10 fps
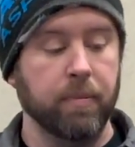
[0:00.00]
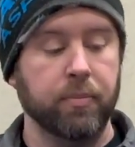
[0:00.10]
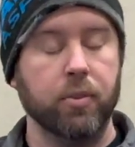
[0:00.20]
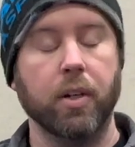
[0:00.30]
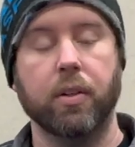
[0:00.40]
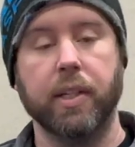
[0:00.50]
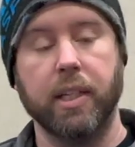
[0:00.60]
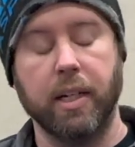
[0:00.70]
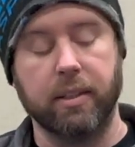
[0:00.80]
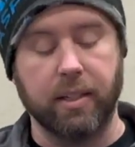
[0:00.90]
So I really
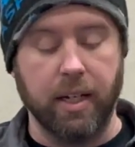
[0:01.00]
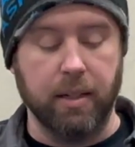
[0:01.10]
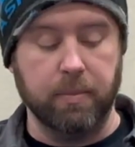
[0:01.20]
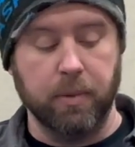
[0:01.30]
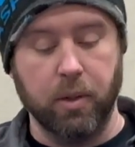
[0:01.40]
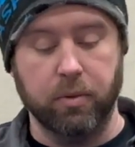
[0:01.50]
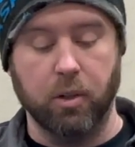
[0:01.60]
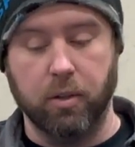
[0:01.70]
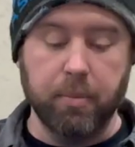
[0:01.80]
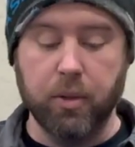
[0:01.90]
like the cab
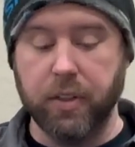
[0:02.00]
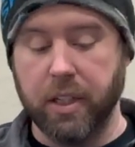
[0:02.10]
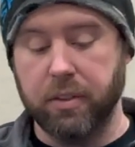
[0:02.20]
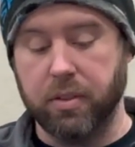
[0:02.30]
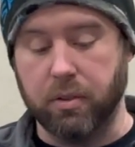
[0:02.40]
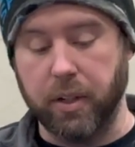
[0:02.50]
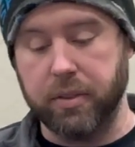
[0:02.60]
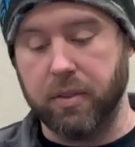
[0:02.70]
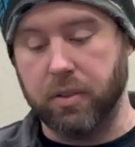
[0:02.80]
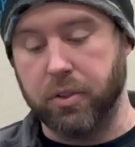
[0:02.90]
overall. Moving into the
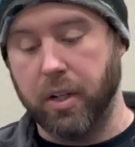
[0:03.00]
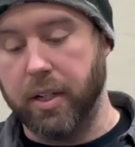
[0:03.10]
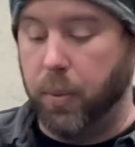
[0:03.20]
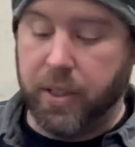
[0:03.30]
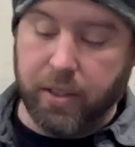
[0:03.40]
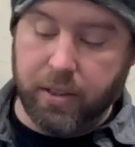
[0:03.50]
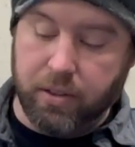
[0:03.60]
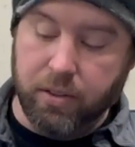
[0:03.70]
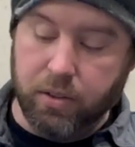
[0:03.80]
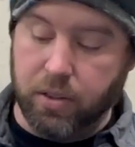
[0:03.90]
rest of the truck, we did
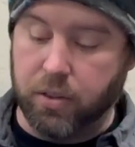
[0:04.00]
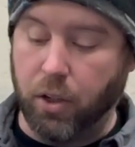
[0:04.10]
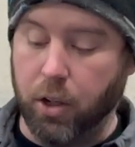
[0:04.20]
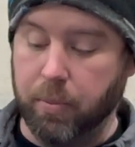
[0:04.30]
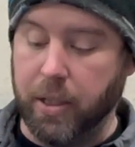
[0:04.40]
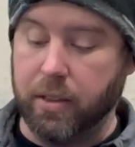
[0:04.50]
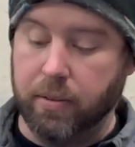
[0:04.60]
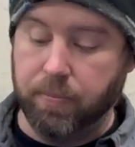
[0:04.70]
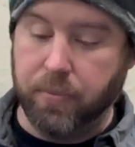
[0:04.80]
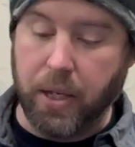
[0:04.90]
determine
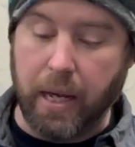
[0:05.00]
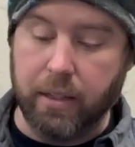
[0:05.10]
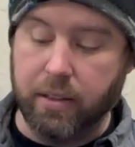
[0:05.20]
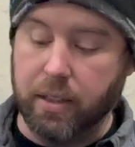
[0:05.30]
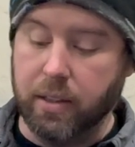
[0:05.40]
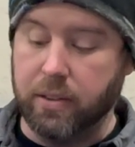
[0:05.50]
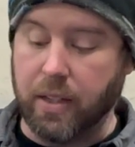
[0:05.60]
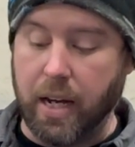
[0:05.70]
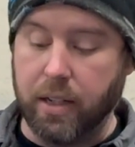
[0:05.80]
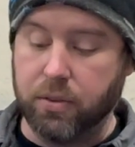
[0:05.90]
that these
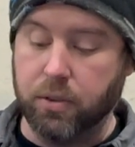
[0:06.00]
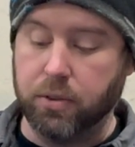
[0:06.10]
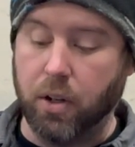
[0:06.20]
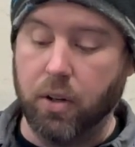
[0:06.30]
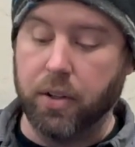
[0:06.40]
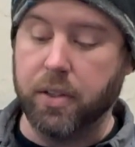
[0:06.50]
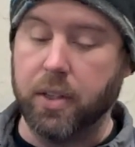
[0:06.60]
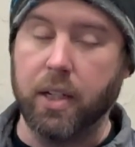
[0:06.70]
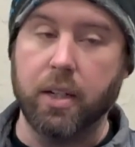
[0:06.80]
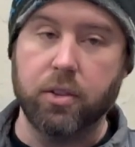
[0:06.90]
axles are
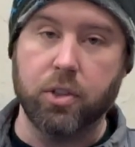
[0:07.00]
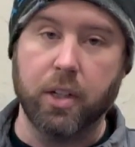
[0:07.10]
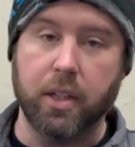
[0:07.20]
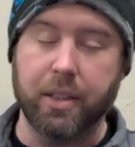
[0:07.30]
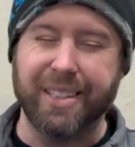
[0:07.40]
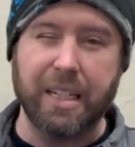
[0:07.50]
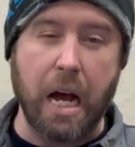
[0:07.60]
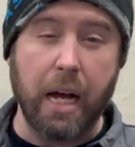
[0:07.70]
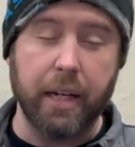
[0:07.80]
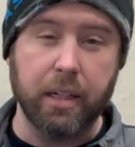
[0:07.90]
indeed Gen
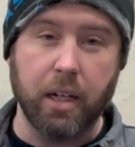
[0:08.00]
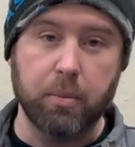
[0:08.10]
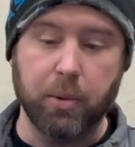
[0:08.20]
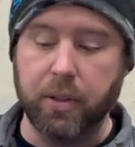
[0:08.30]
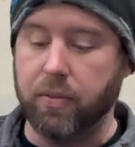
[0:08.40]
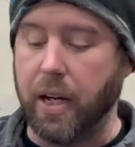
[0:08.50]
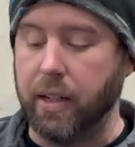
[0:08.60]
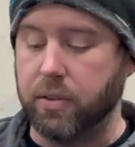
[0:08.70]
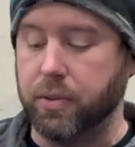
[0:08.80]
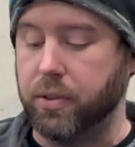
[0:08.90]
9, I believe,
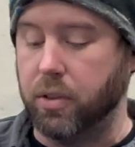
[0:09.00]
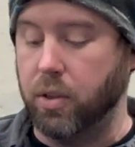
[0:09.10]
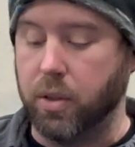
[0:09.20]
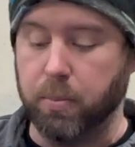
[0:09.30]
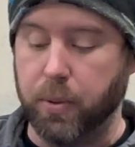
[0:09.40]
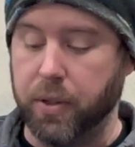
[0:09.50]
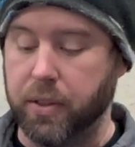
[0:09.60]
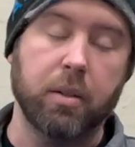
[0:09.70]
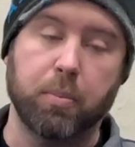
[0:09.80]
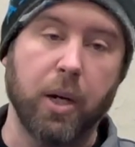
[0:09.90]
axles. So you can put
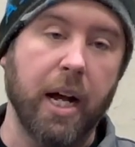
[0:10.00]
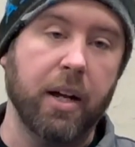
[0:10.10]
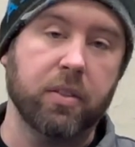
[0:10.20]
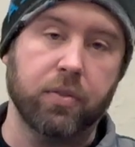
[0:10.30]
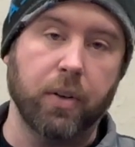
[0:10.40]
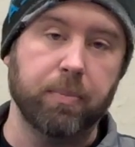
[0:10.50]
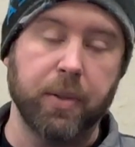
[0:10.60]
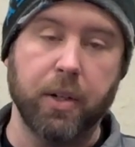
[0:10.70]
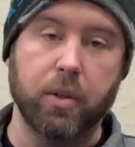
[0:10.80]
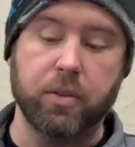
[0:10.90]
the brass from
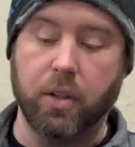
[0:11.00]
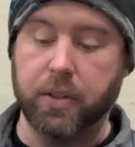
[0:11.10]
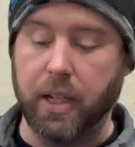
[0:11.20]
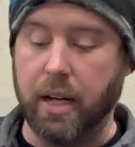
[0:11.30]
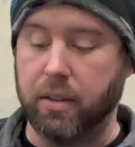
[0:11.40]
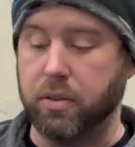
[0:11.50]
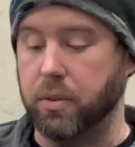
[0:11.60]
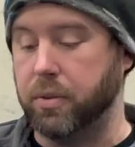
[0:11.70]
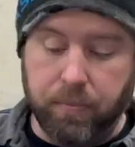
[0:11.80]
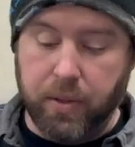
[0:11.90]
those on the
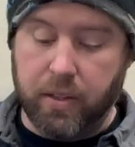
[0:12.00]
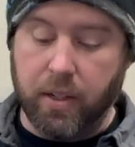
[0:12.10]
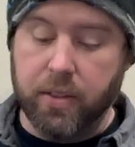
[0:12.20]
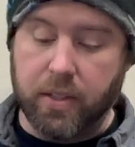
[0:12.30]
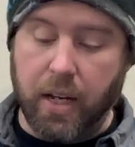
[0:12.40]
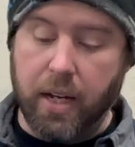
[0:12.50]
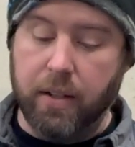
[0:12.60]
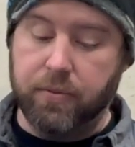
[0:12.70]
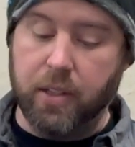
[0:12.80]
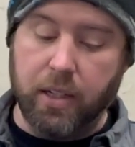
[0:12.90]
axles. It does
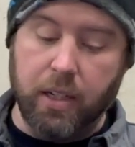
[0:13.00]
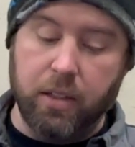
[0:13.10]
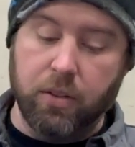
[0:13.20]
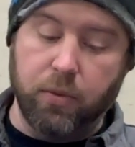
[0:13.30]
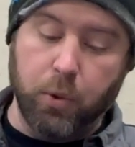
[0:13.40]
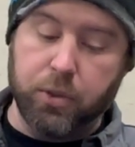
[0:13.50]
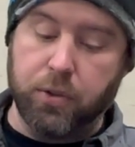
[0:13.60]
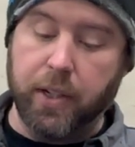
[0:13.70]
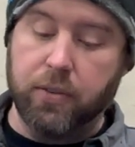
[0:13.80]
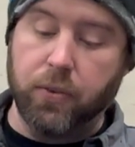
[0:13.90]
have the divorce
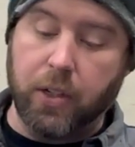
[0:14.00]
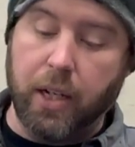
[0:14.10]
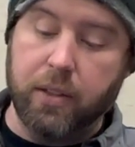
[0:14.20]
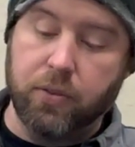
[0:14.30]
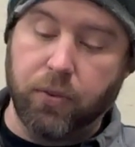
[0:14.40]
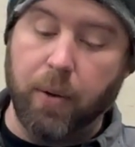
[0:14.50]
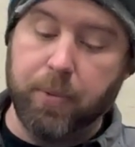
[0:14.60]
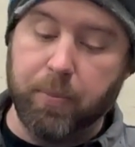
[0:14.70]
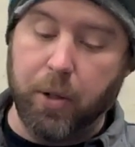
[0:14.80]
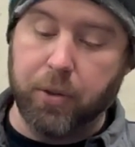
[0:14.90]
transfer case from
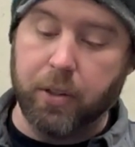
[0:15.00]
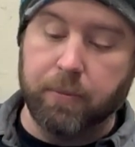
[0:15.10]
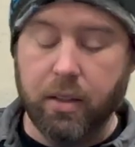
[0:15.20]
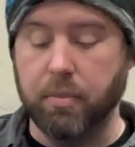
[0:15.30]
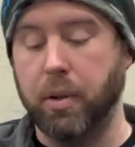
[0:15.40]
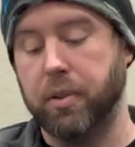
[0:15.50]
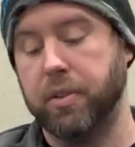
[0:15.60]
the motor. The motor